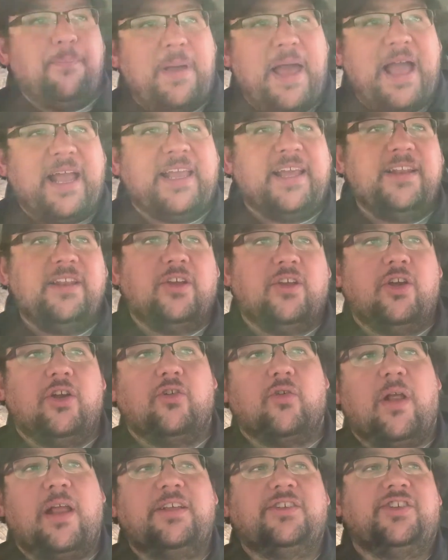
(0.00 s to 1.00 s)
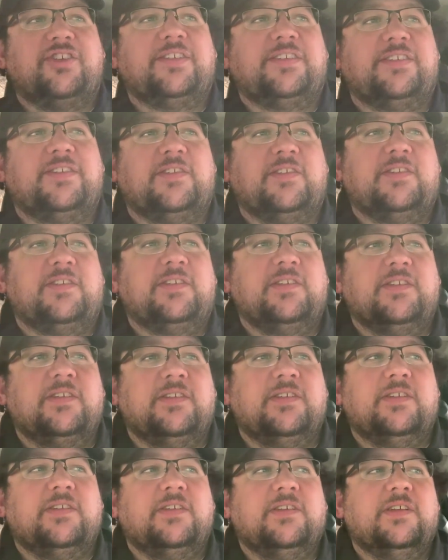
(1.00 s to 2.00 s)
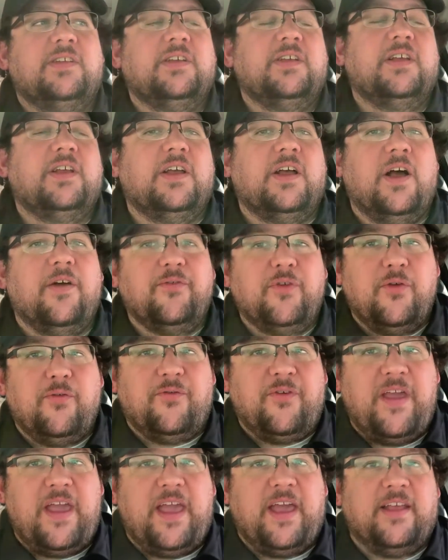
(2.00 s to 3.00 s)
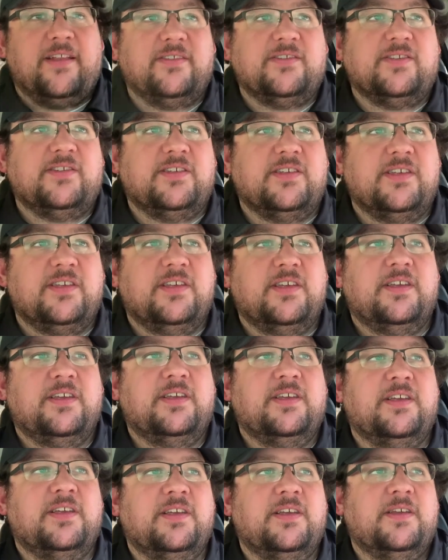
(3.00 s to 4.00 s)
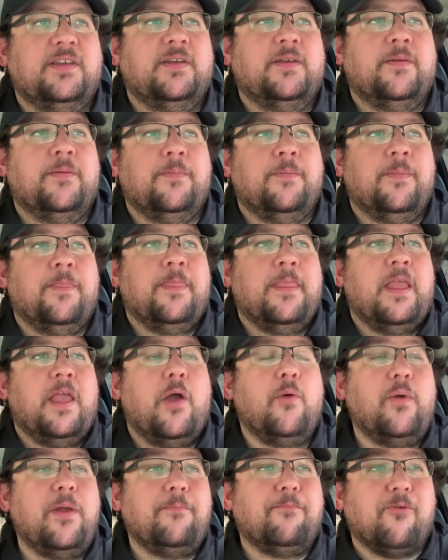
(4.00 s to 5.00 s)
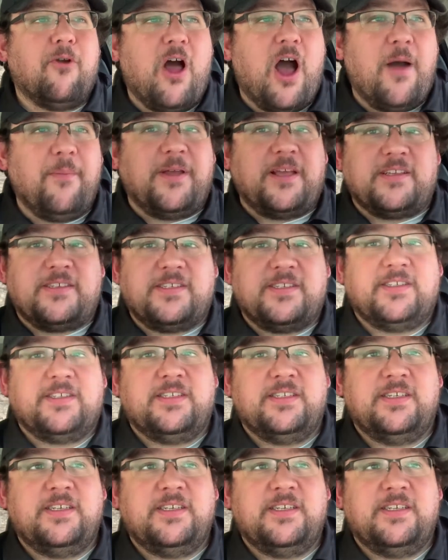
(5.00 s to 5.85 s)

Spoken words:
back in the good graces of you fans. And we promise